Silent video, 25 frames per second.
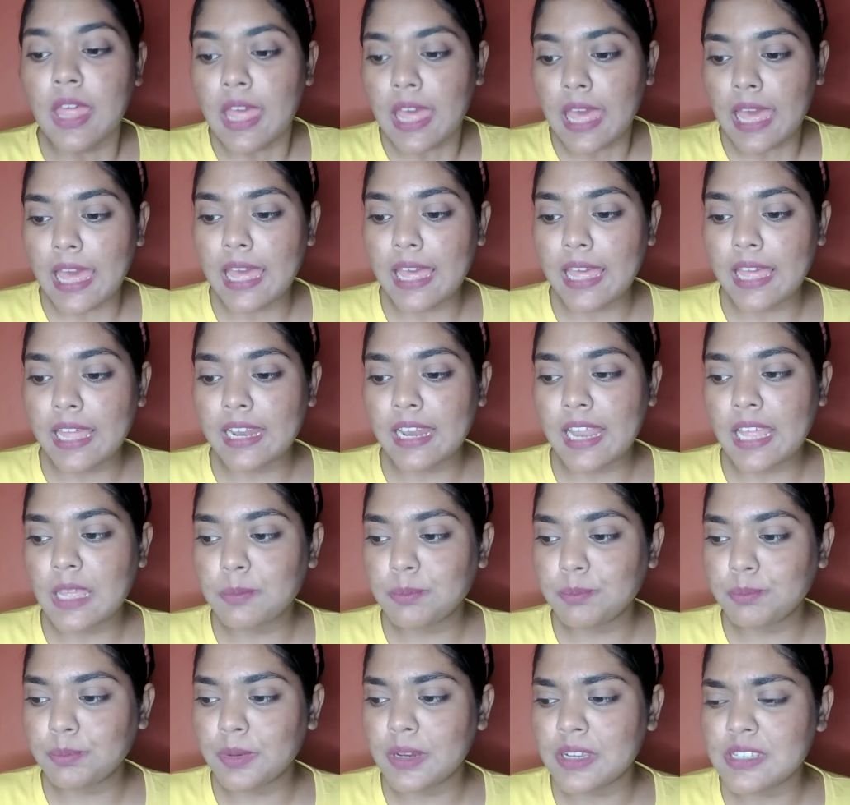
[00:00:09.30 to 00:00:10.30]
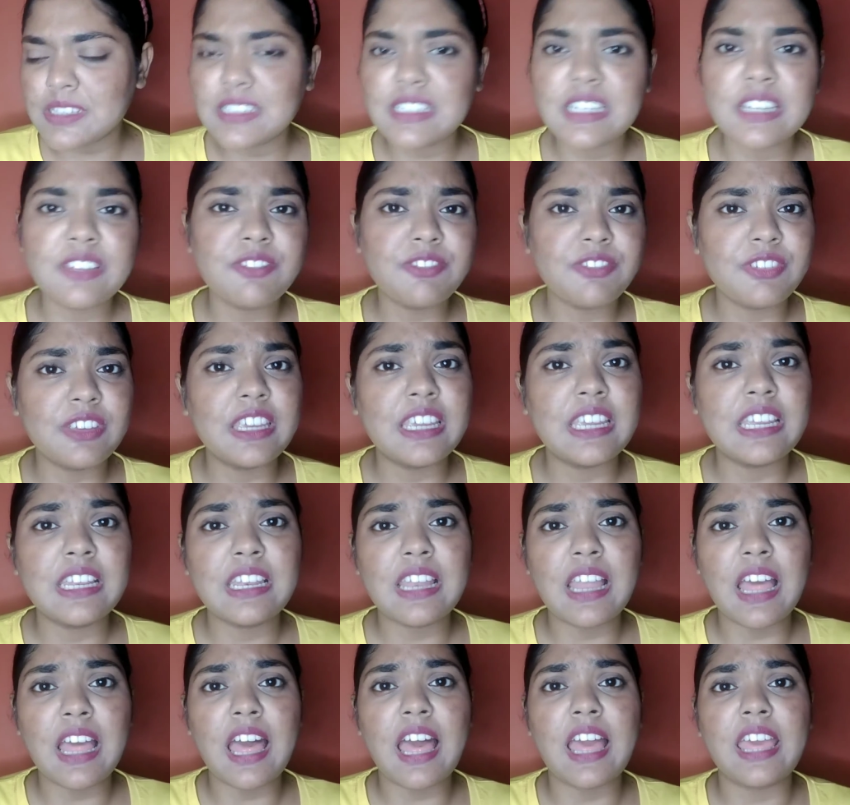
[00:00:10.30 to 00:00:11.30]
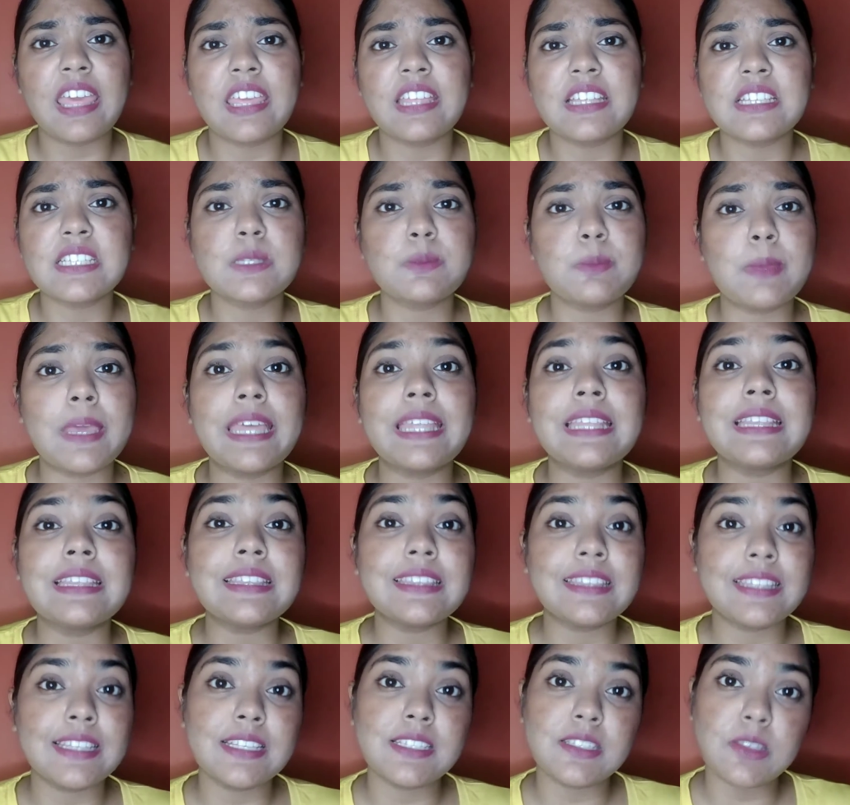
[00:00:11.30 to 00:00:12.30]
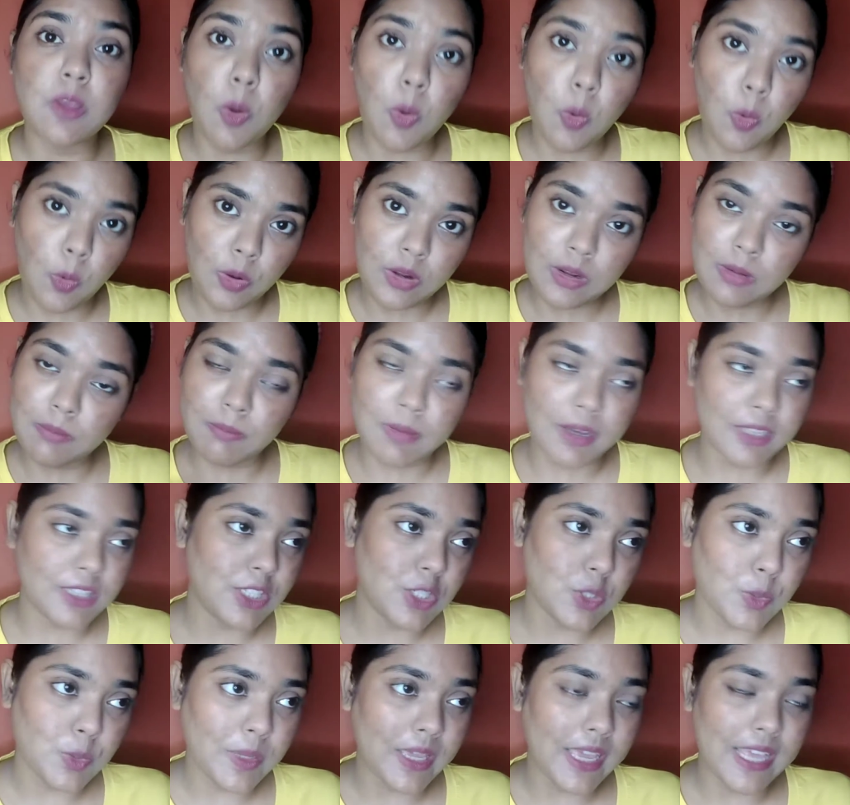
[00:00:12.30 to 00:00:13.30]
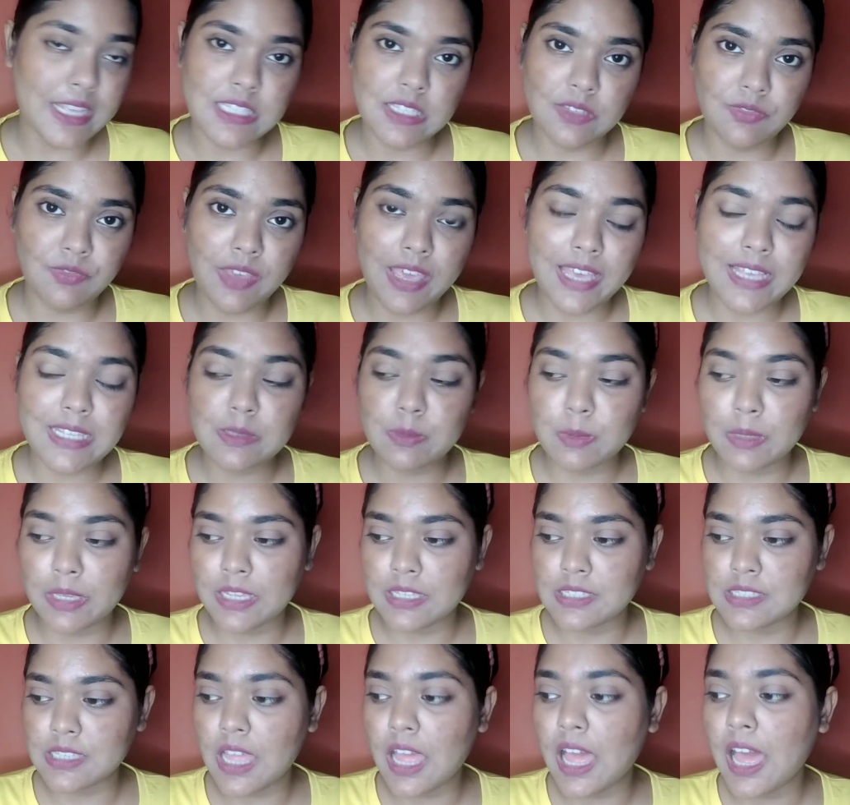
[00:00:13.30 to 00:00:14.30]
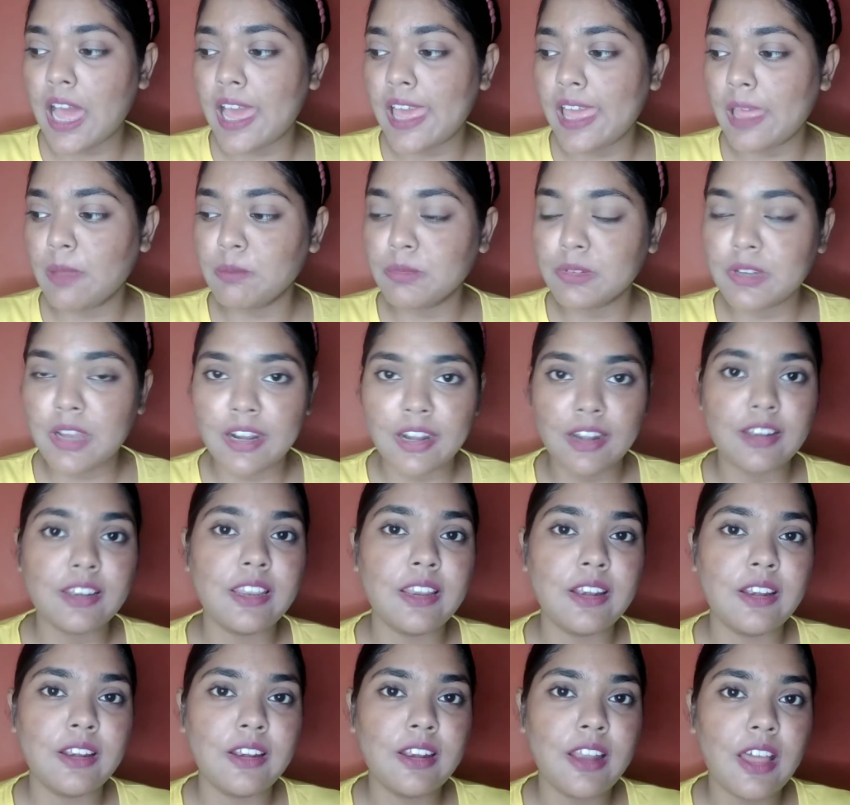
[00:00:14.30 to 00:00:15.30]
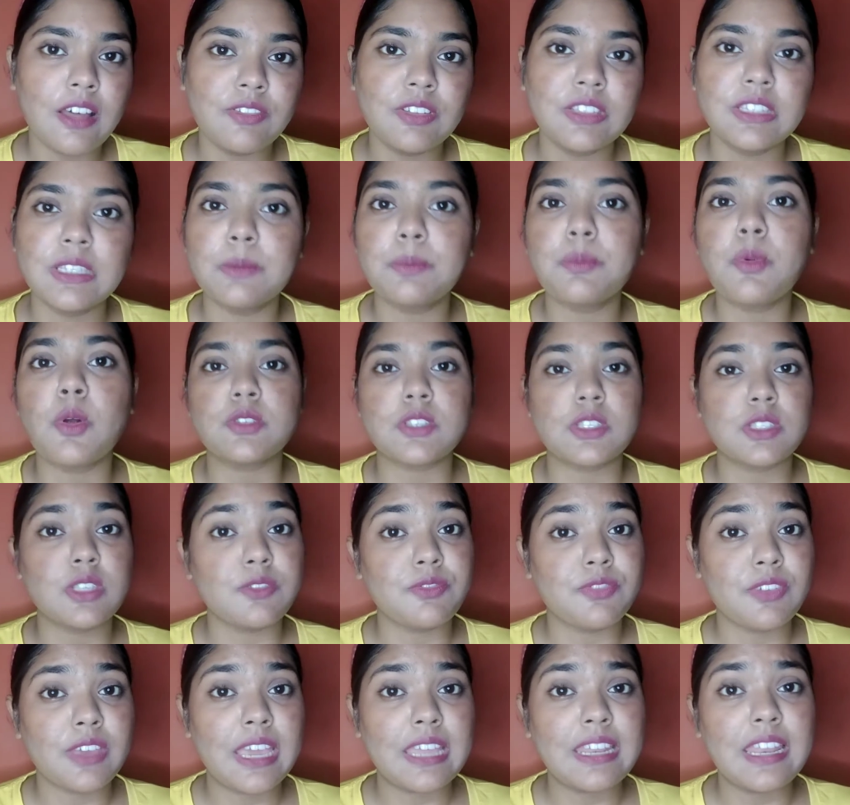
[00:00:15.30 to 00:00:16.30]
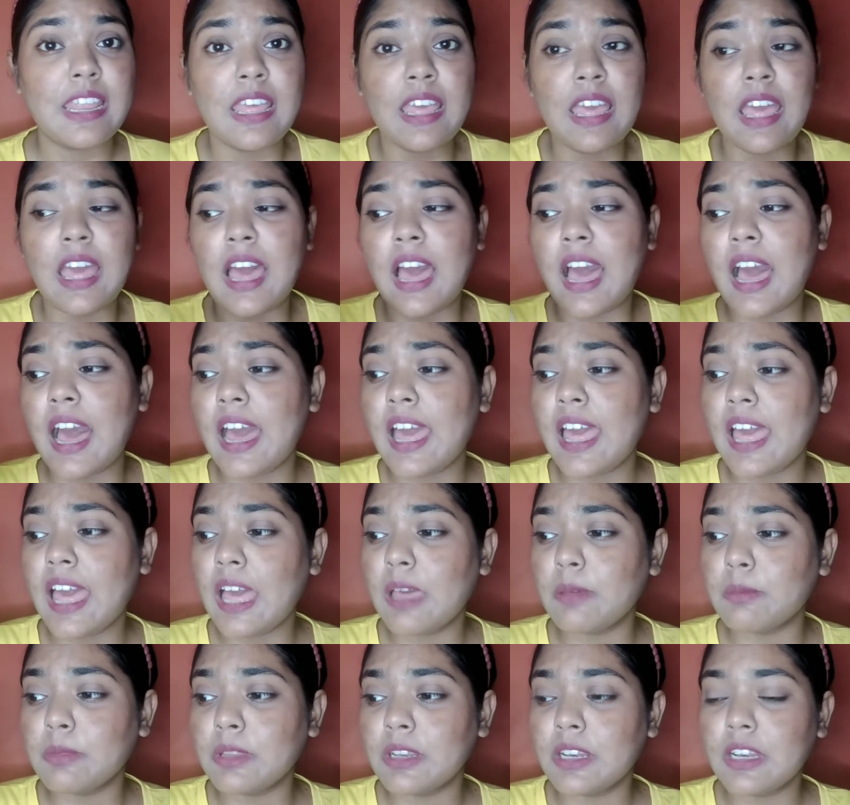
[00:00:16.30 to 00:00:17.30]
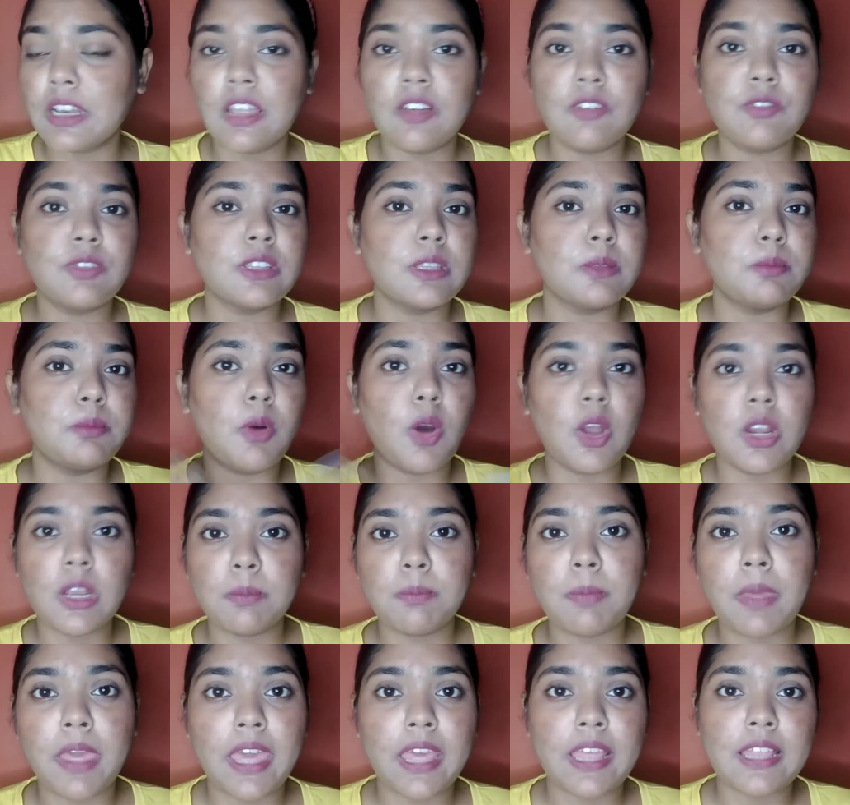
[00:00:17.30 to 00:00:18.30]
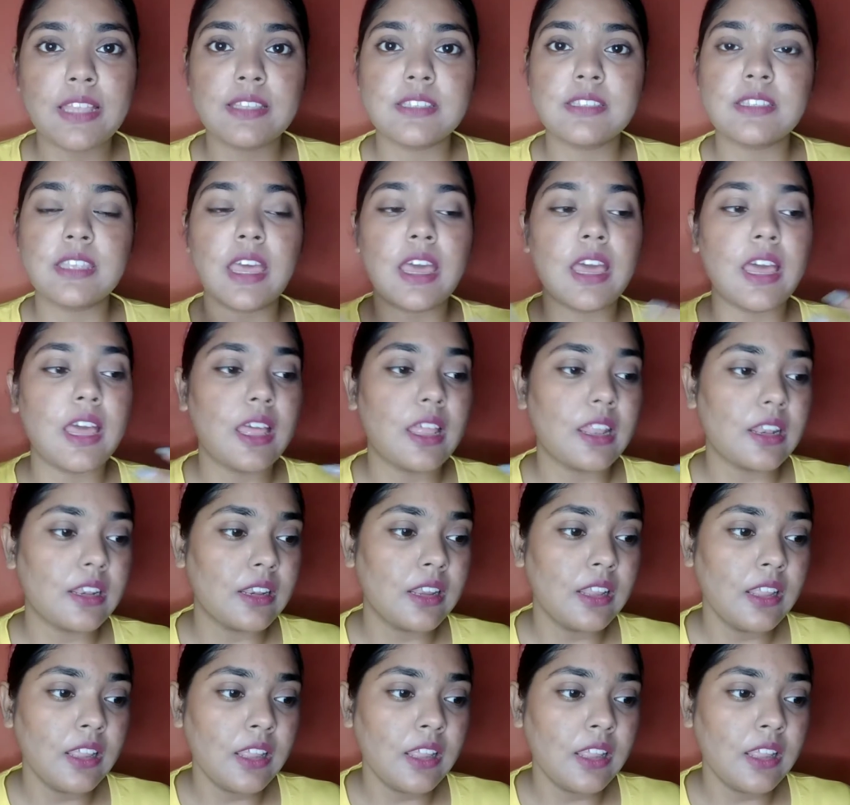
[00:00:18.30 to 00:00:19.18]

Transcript: and I personally feel I can spend this whole month doing SFX because I am currently loving the process of it. I am in love with the body paints, and